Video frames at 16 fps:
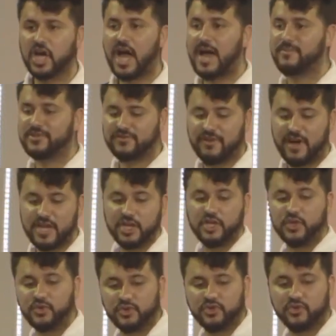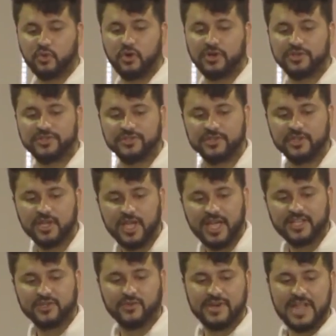I must find a new source.
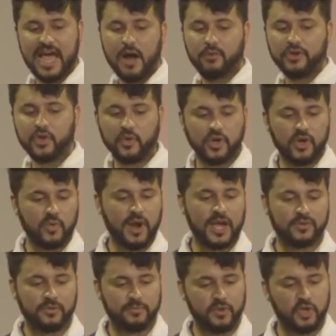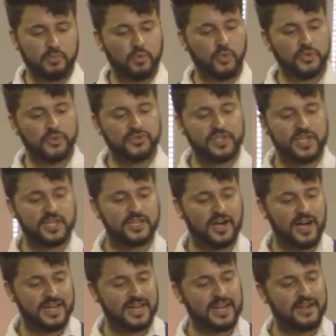So now when you interact with people, when you take
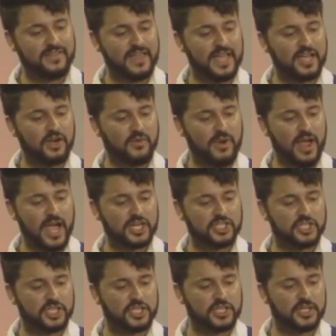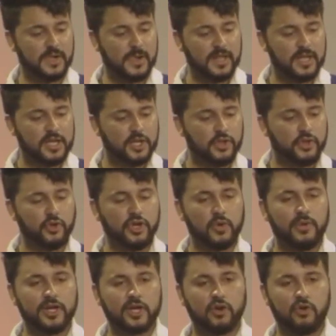God out of that interaction, the only
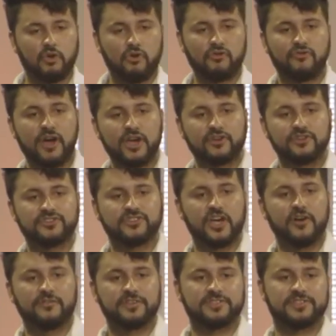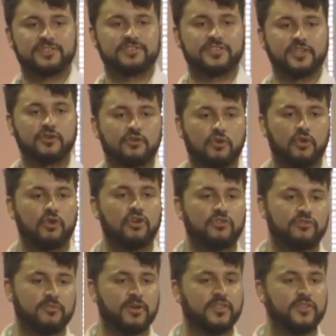way to glorify yourself is to steal
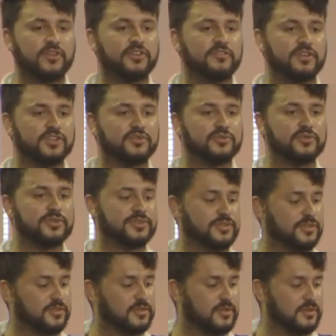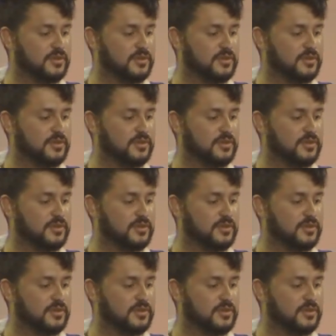glory from other individuals,